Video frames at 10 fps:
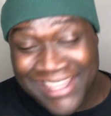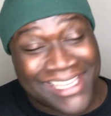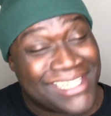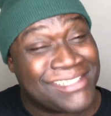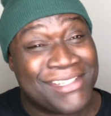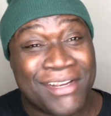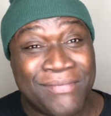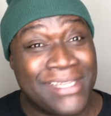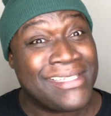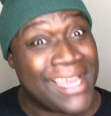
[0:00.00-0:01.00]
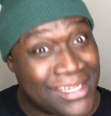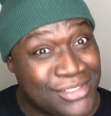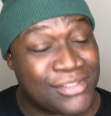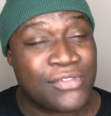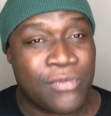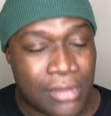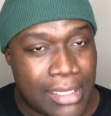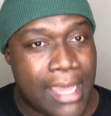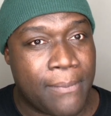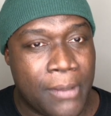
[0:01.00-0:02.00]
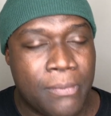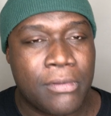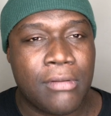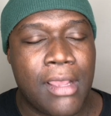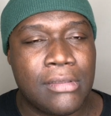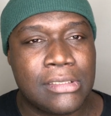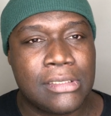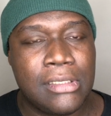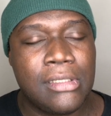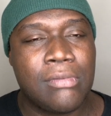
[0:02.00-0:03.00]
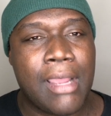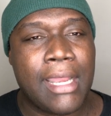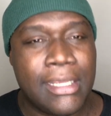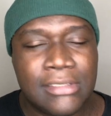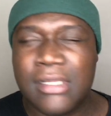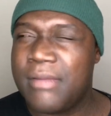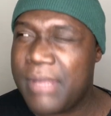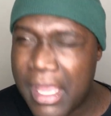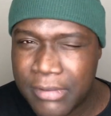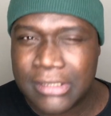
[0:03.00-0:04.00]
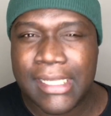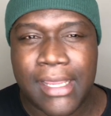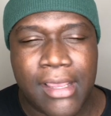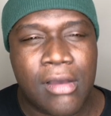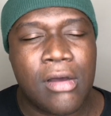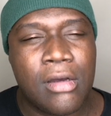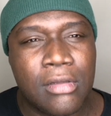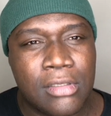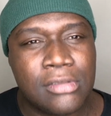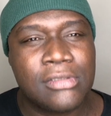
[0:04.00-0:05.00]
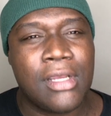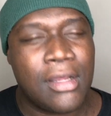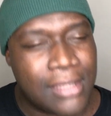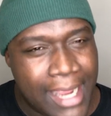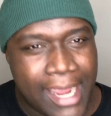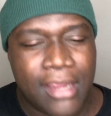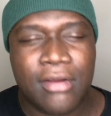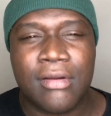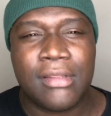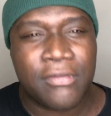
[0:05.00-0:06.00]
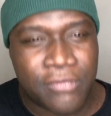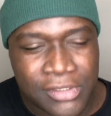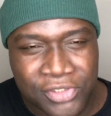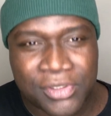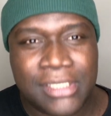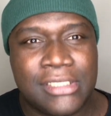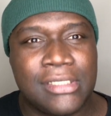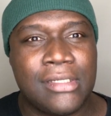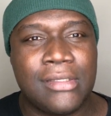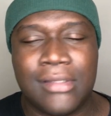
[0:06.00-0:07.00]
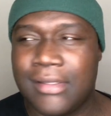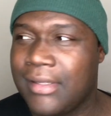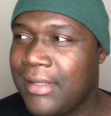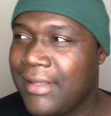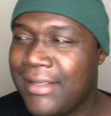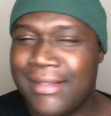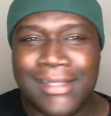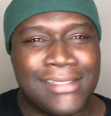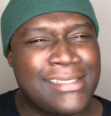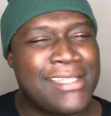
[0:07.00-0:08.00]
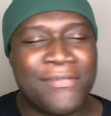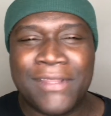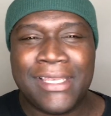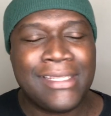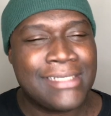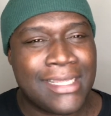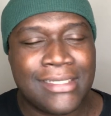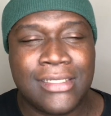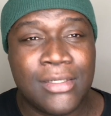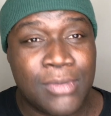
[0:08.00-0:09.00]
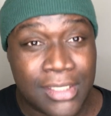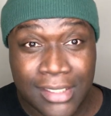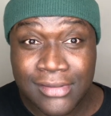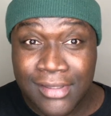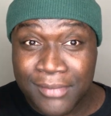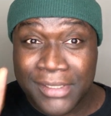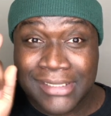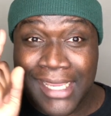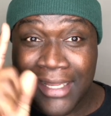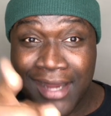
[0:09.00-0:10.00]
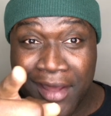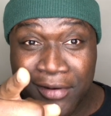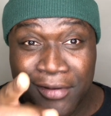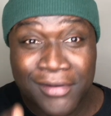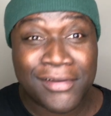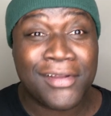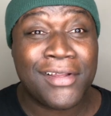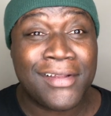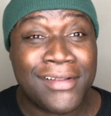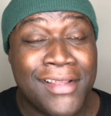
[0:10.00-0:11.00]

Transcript: think it's going to be dangerous for a lot of people around this league, right? He's going to be able to take out all those, all the anger and the frustration and the, the stuff that he's had to deal with. He's going to be taking out on, uh,